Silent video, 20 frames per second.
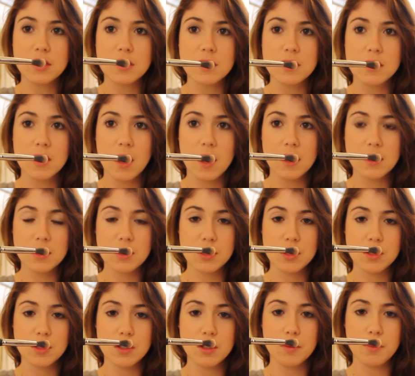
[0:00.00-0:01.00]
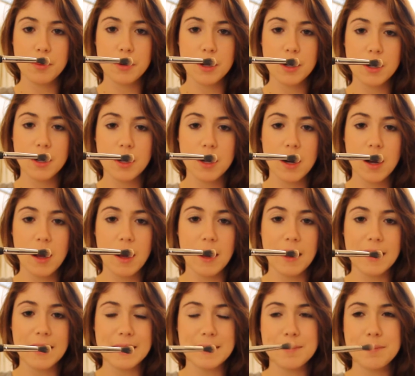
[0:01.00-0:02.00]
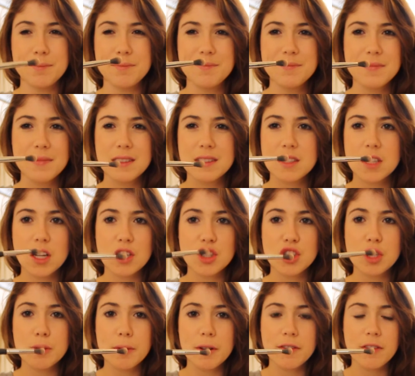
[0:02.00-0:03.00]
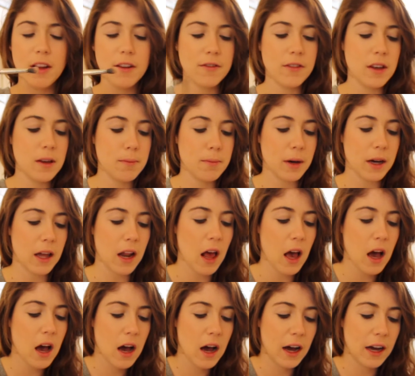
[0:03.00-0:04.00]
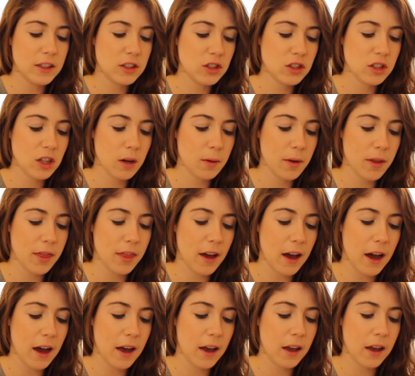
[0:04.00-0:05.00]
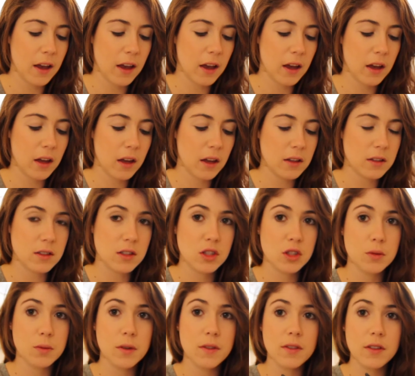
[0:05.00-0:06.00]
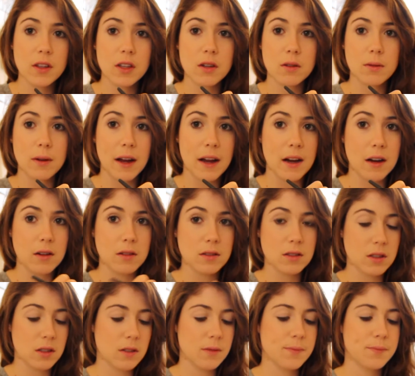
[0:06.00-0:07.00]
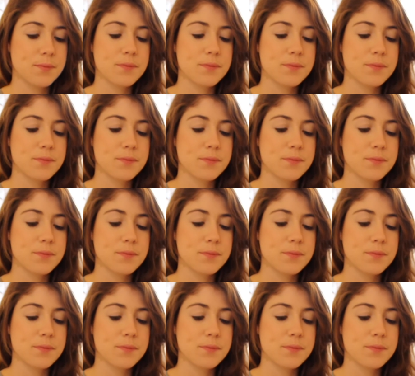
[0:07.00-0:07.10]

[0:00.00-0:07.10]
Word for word: It's not super, uh, it's not super fluffy, but I just start with that and swivel it around